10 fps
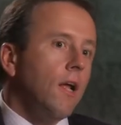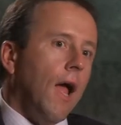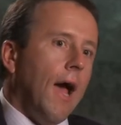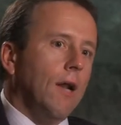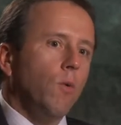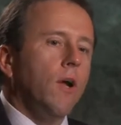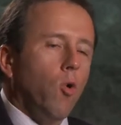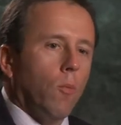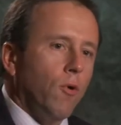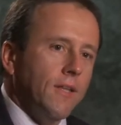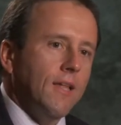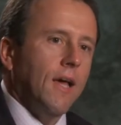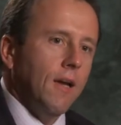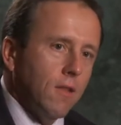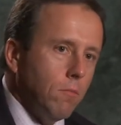how do we incorporate
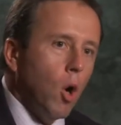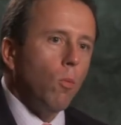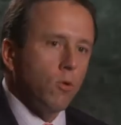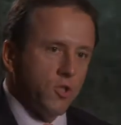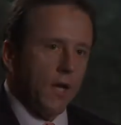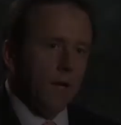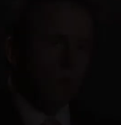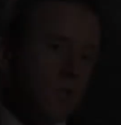that into the mobile channel?